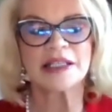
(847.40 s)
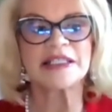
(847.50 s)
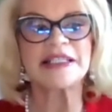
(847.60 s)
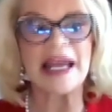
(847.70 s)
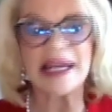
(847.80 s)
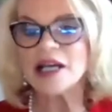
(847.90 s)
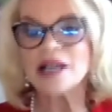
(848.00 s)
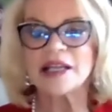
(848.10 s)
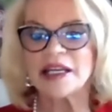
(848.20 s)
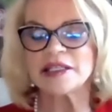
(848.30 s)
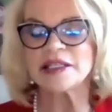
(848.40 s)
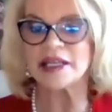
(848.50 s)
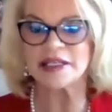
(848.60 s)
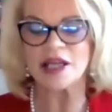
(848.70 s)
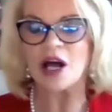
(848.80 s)
Data
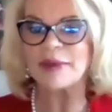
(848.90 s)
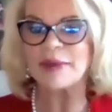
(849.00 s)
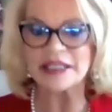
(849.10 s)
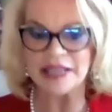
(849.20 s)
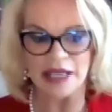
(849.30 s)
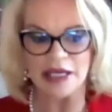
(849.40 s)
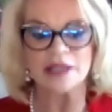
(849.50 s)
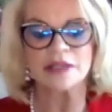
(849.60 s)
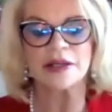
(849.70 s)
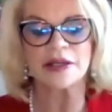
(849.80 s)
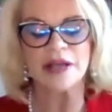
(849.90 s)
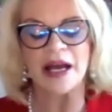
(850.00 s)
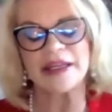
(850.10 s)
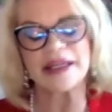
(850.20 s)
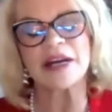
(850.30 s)
it's all about data. Like,
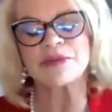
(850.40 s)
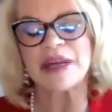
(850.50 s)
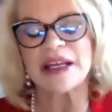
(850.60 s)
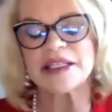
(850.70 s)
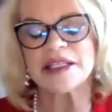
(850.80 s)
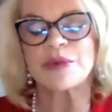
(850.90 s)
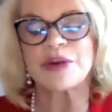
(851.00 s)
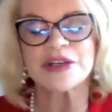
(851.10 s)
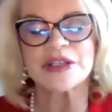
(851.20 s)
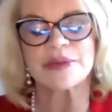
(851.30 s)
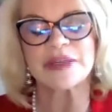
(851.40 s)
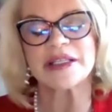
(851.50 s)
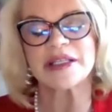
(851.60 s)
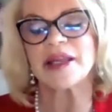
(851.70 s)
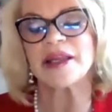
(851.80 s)
I think I read somewhere,
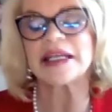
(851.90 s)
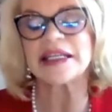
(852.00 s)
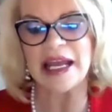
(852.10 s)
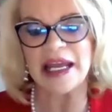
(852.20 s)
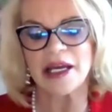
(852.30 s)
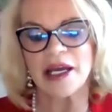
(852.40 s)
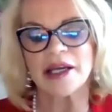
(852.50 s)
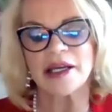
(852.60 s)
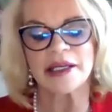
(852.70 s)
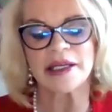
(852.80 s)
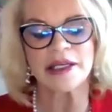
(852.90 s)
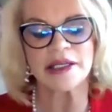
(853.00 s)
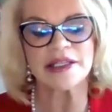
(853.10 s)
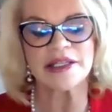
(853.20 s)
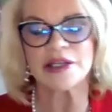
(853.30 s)
someone said that data
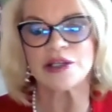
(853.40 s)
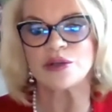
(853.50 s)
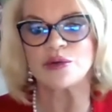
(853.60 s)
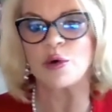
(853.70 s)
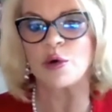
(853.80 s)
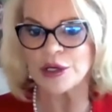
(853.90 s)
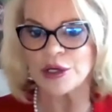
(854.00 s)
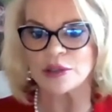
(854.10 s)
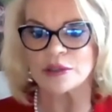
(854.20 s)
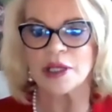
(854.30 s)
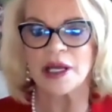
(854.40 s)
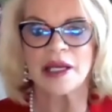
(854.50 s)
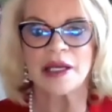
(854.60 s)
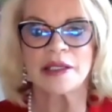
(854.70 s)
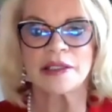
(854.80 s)
is the new oil.
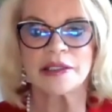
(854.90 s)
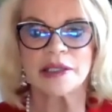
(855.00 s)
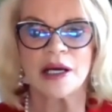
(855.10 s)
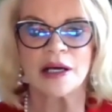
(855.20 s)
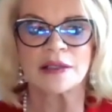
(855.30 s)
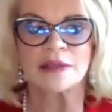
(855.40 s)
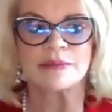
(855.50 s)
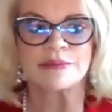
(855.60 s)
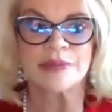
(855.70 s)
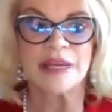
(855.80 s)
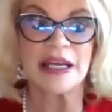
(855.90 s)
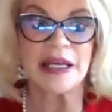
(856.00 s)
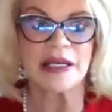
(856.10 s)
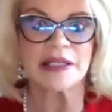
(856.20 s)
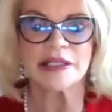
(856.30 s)
And it
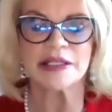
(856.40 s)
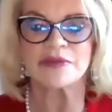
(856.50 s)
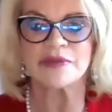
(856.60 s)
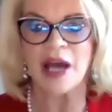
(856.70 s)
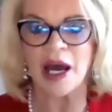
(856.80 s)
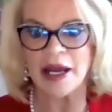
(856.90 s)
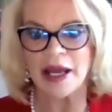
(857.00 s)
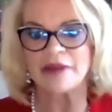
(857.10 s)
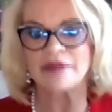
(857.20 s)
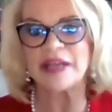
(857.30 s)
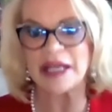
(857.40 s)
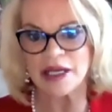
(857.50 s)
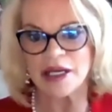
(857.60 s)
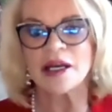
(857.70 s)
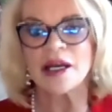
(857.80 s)
is. You've got to have
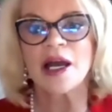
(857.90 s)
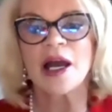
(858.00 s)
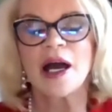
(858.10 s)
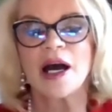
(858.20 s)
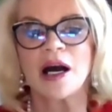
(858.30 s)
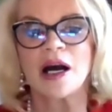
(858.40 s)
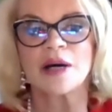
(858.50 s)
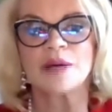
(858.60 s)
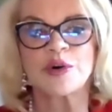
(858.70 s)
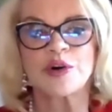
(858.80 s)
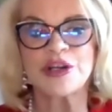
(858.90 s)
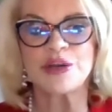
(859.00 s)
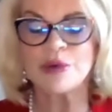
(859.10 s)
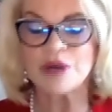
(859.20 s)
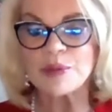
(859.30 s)
data. Or
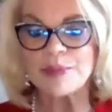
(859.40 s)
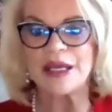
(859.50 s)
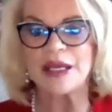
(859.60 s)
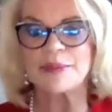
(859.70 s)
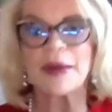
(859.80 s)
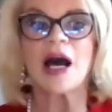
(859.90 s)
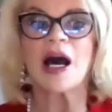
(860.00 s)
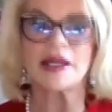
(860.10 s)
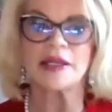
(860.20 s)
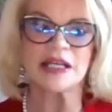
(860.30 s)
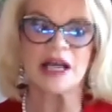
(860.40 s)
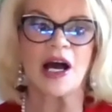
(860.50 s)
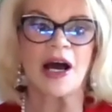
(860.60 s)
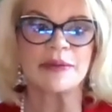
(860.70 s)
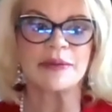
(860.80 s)
you will be behind the
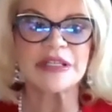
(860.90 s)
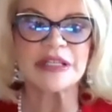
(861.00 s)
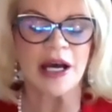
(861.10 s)
times.